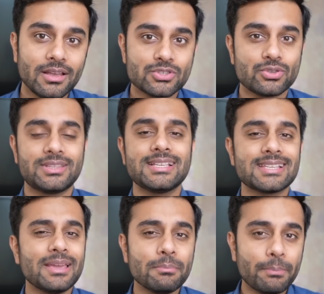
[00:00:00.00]
So
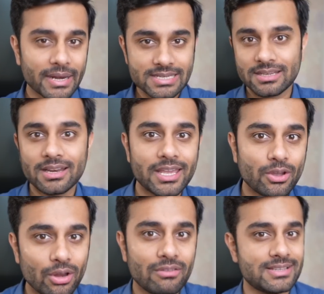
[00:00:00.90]
this impression I
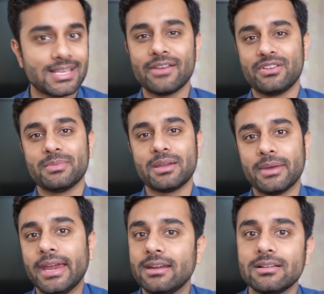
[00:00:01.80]
always have in my
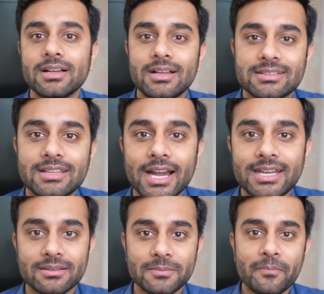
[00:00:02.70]
mind,
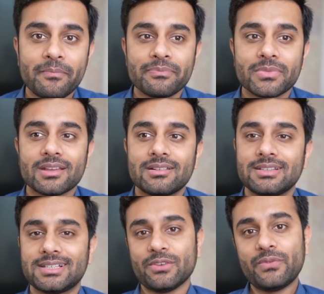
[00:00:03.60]
that
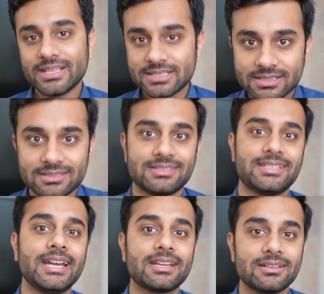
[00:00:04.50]
the toughest
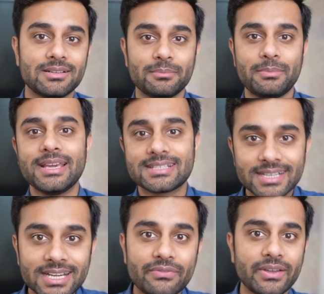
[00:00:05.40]
set makes
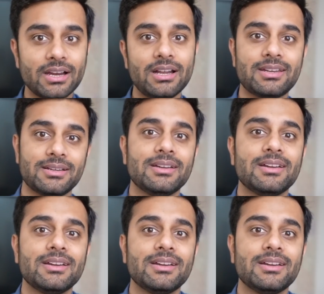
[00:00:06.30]
it difficult